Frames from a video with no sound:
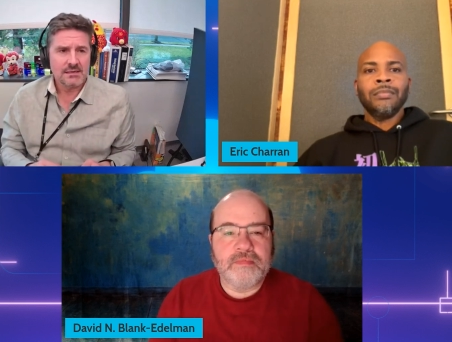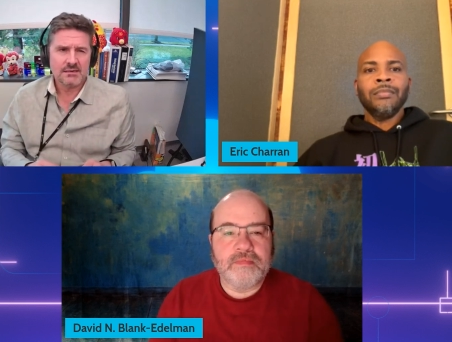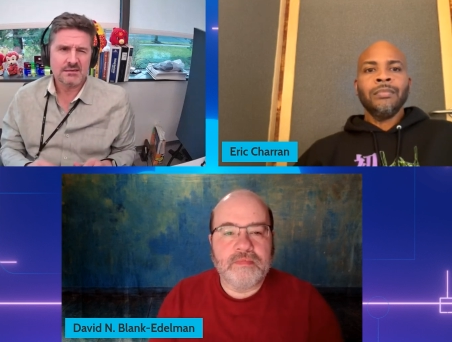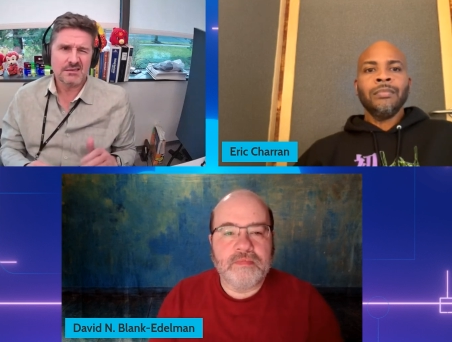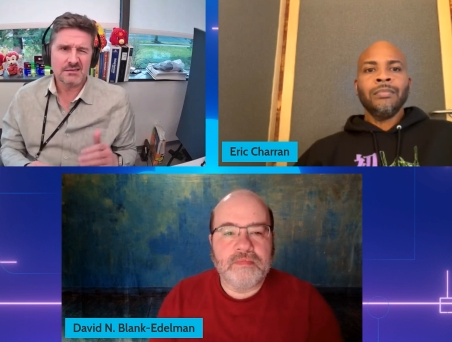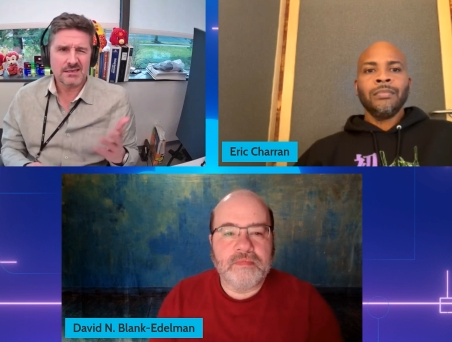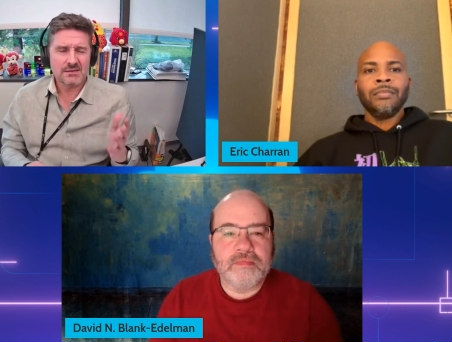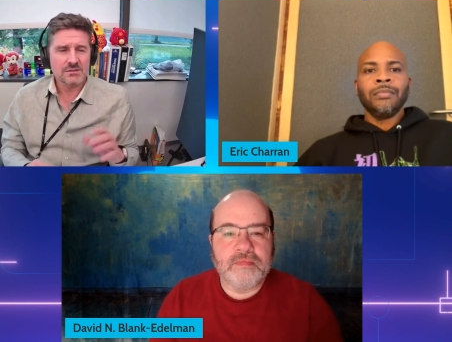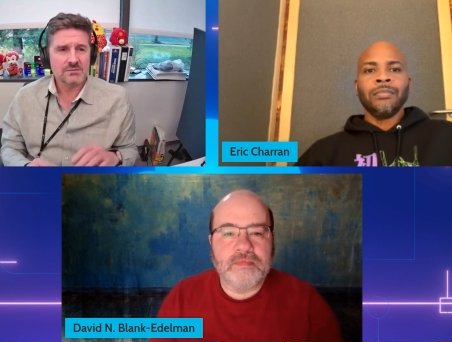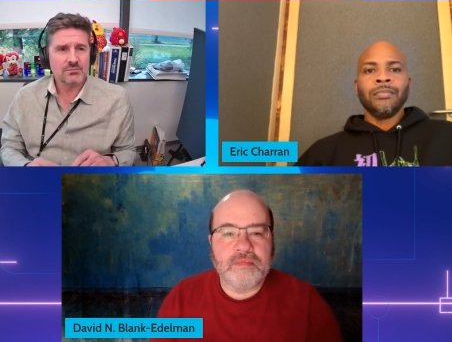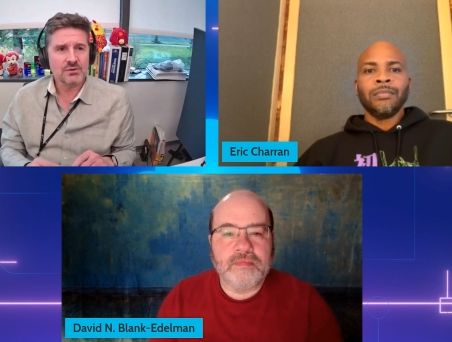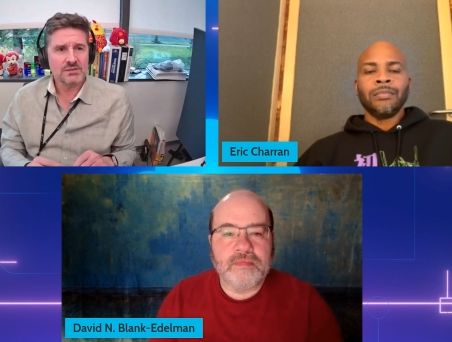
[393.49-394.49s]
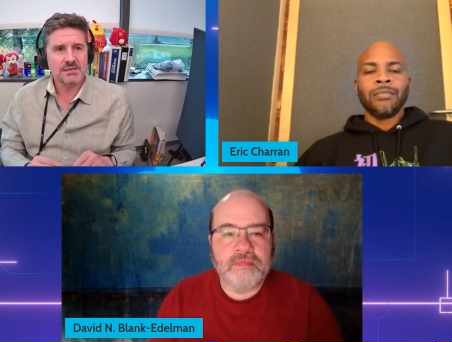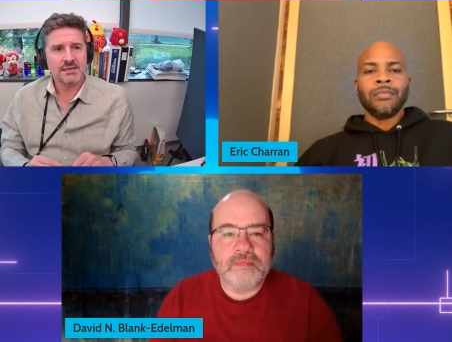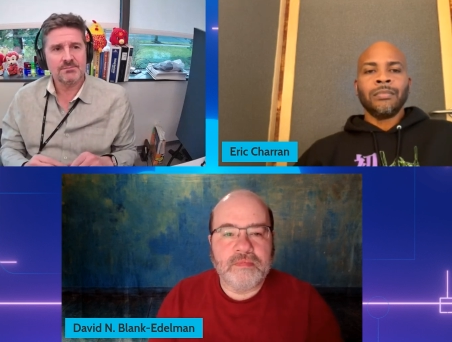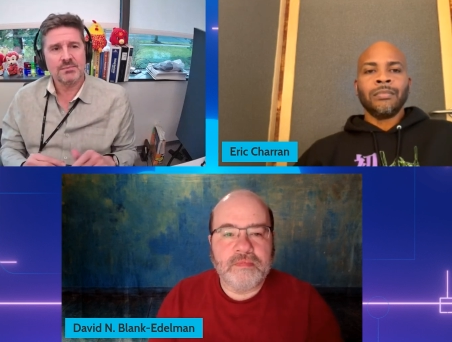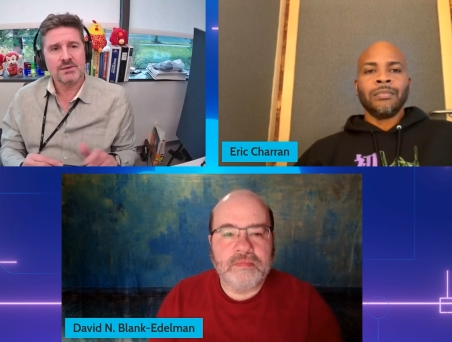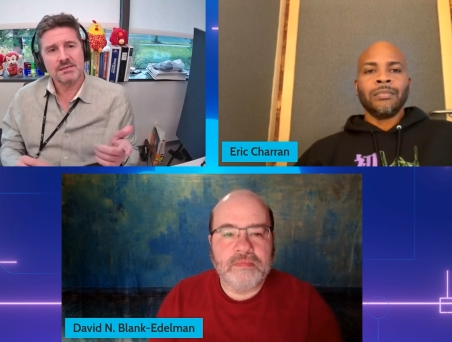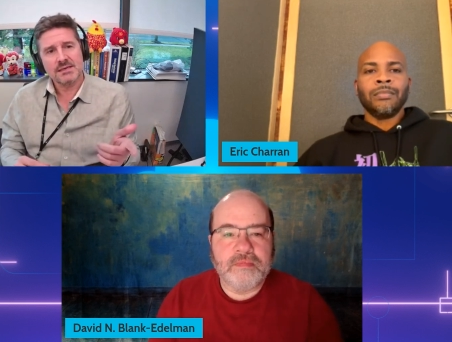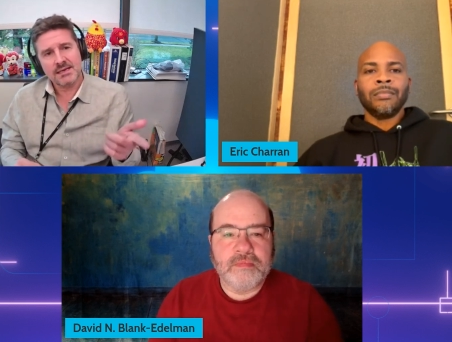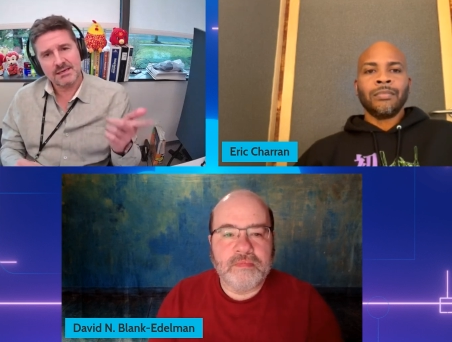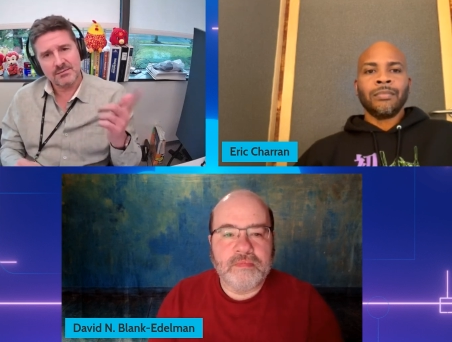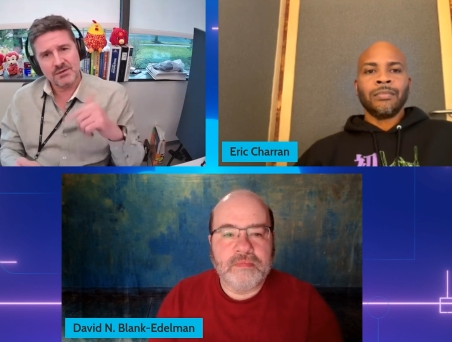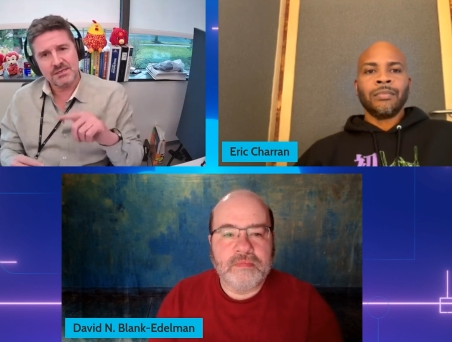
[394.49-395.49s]
Speaker 1: uh, no, they don't support that, but
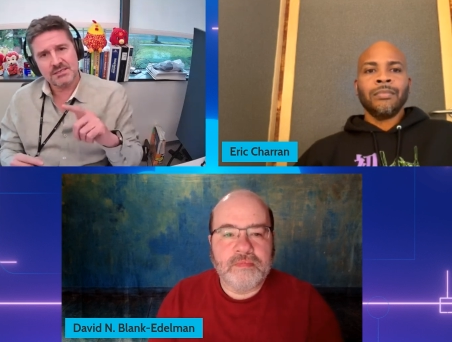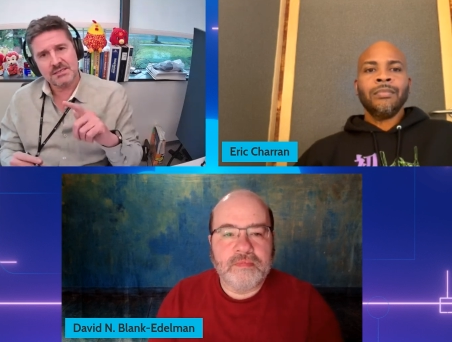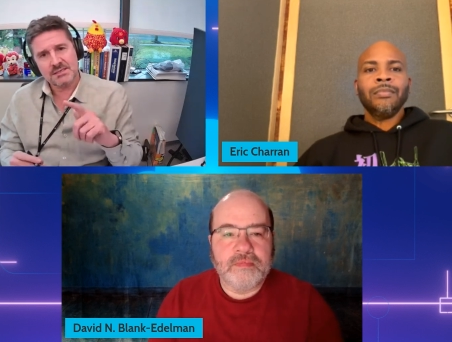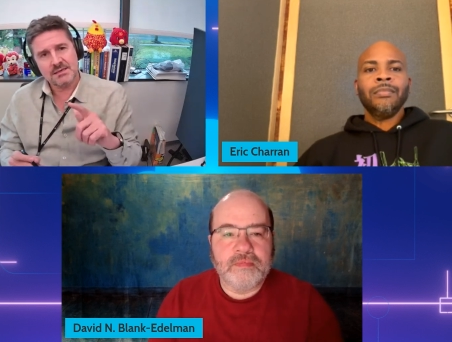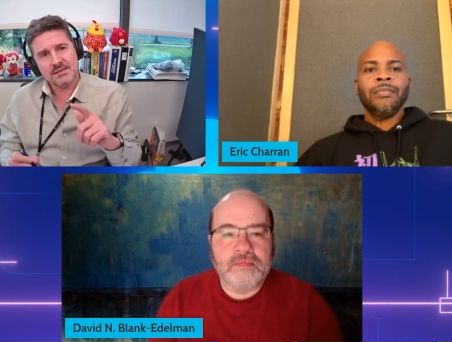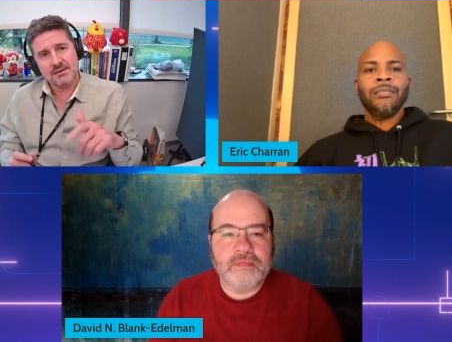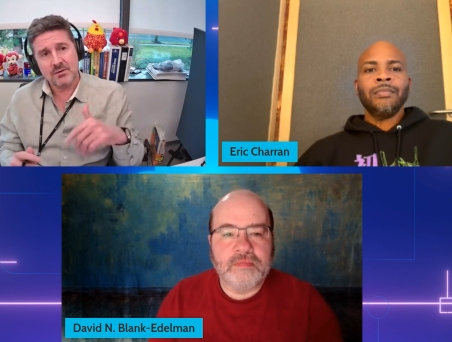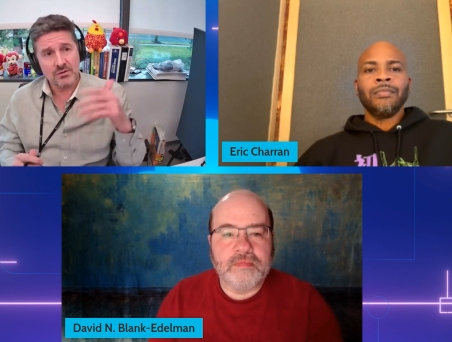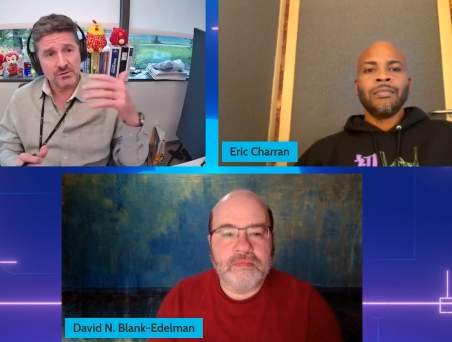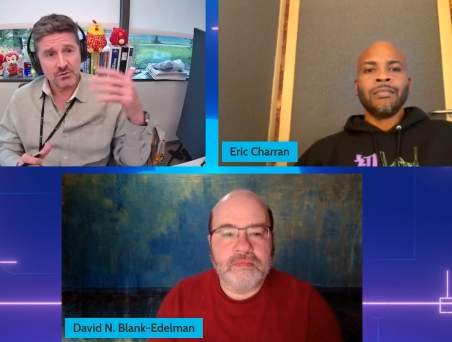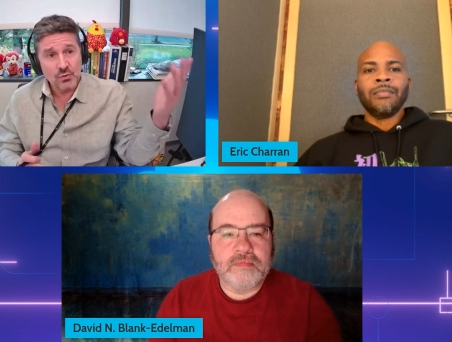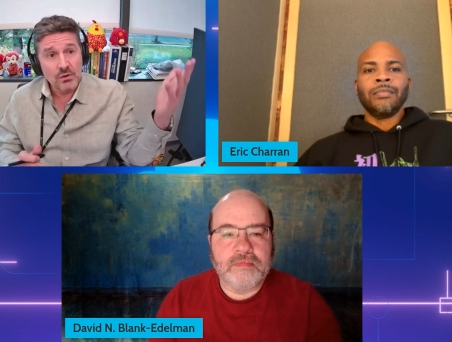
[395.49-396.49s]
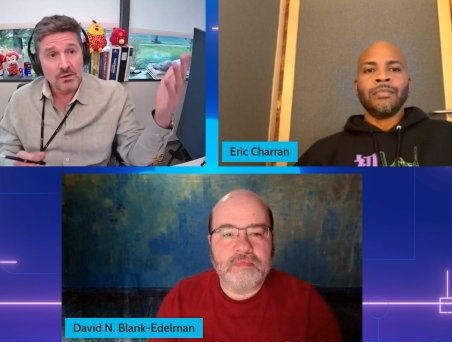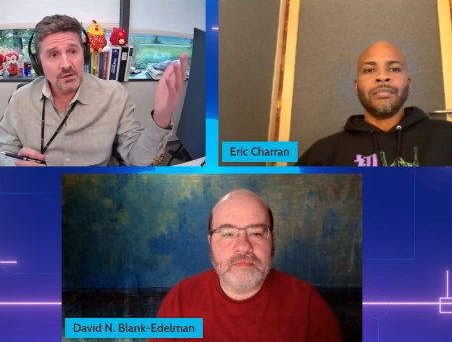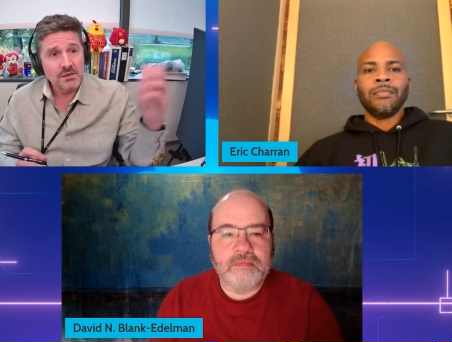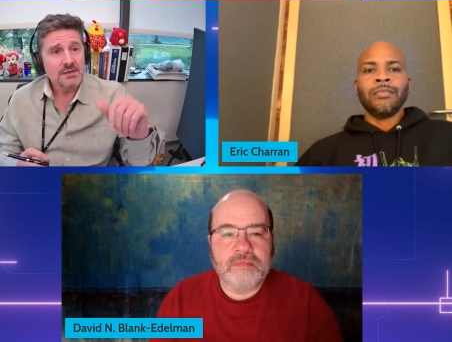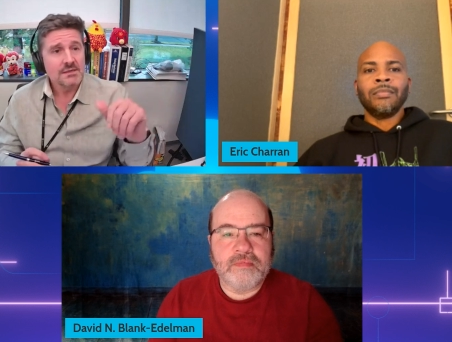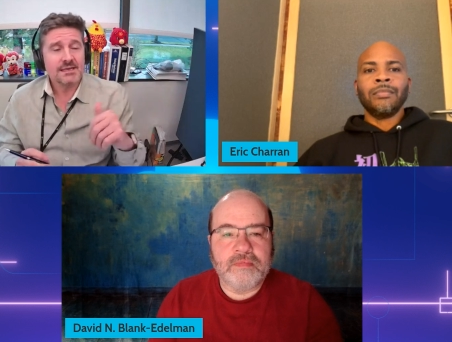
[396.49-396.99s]
A W S uh, or Google,